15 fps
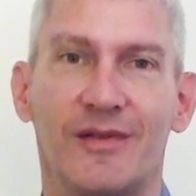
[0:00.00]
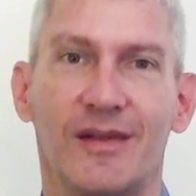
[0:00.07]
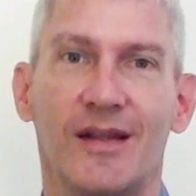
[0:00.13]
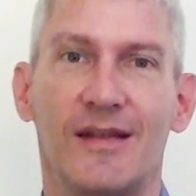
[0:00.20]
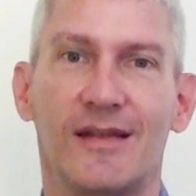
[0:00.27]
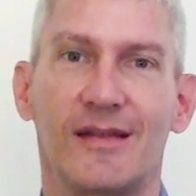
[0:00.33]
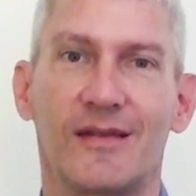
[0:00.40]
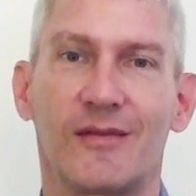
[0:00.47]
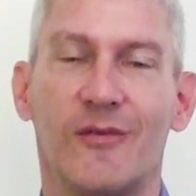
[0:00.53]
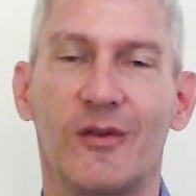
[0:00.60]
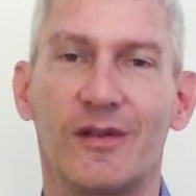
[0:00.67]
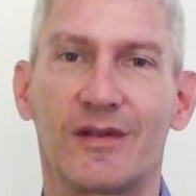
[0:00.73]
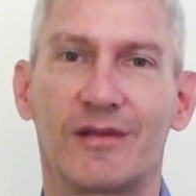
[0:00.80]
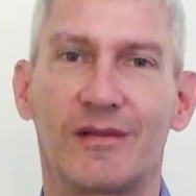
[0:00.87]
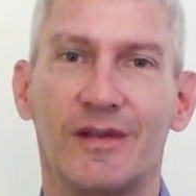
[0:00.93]
That's
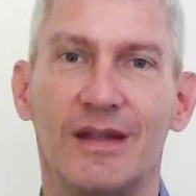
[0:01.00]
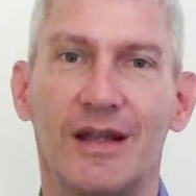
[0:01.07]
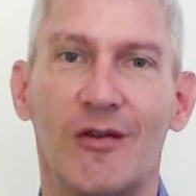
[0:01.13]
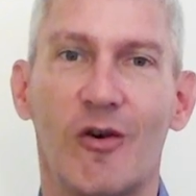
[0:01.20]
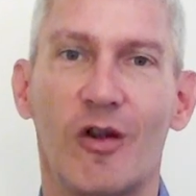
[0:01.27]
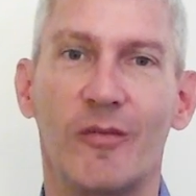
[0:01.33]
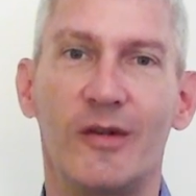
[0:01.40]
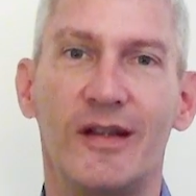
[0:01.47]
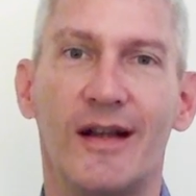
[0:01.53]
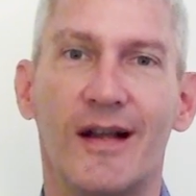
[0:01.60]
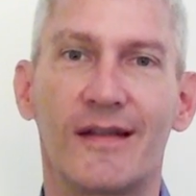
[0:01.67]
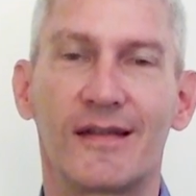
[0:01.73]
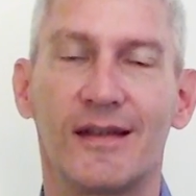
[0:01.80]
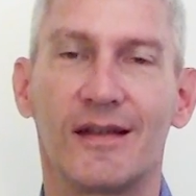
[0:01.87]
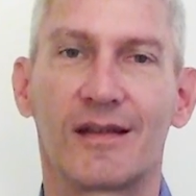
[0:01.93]
what the economy
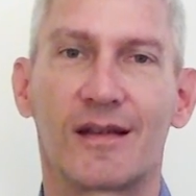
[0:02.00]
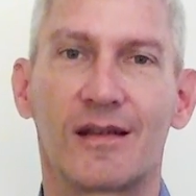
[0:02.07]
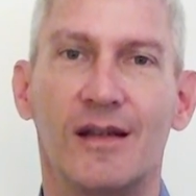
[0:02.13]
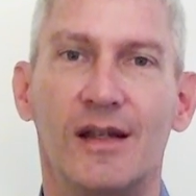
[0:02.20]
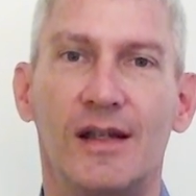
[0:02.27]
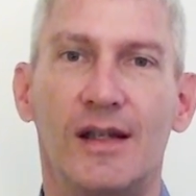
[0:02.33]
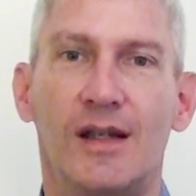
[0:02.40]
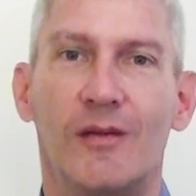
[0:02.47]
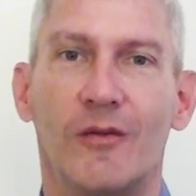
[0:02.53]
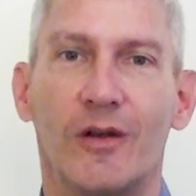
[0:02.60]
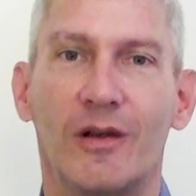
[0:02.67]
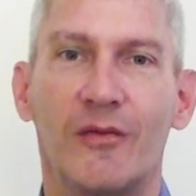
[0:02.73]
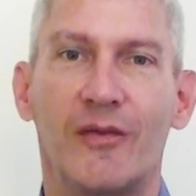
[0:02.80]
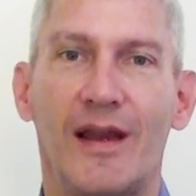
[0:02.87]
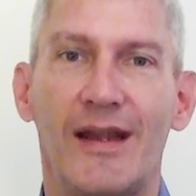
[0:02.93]
does and what
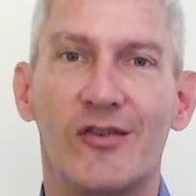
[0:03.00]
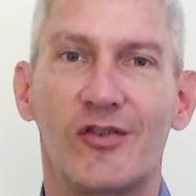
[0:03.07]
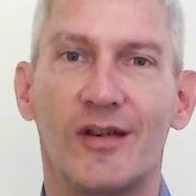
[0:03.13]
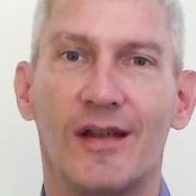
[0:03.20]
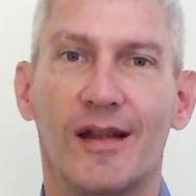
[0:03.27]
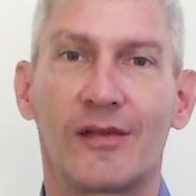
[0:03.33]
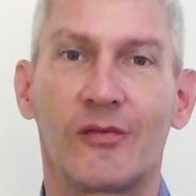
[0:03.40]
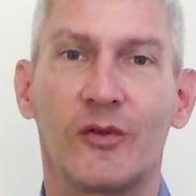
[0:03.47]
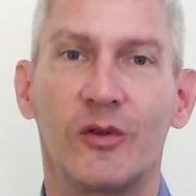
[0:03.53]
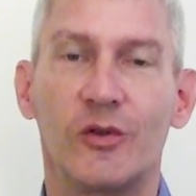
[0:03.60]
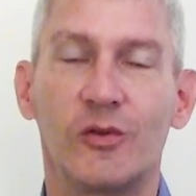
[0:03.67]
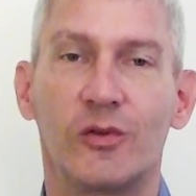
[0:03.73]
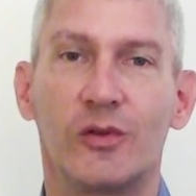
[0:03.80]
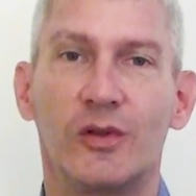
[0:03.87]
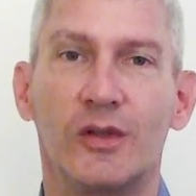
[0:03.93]
inflation does for
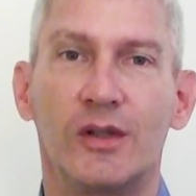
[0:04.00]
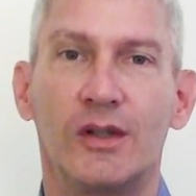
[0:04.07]
you.